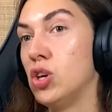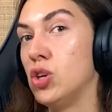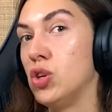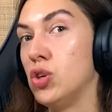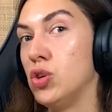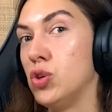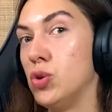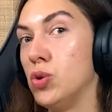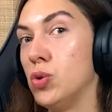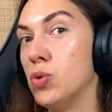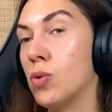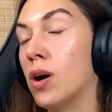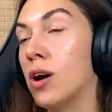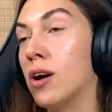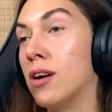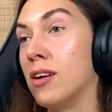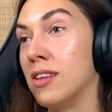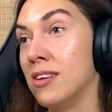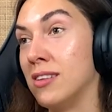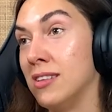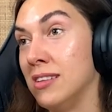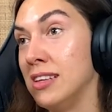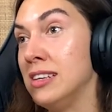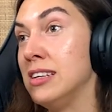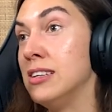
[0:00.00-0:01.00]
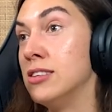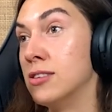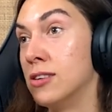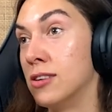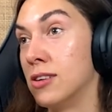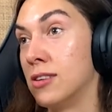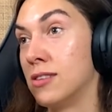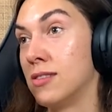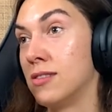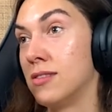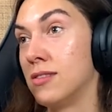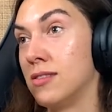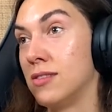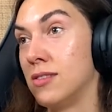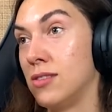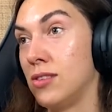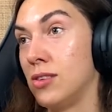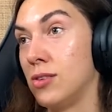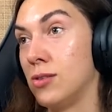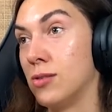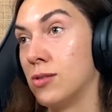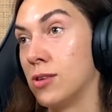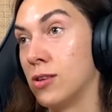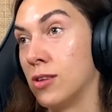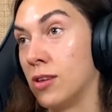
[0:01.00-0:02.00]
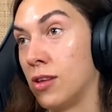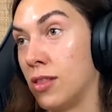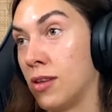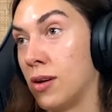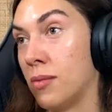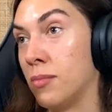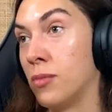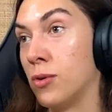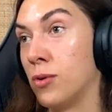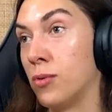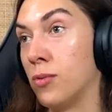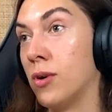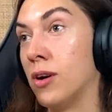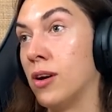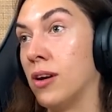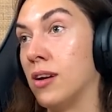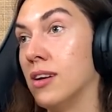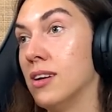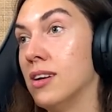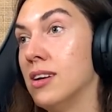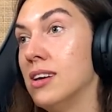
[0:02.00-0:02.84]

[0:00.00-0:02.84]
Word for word: you are the leader, you are the number one.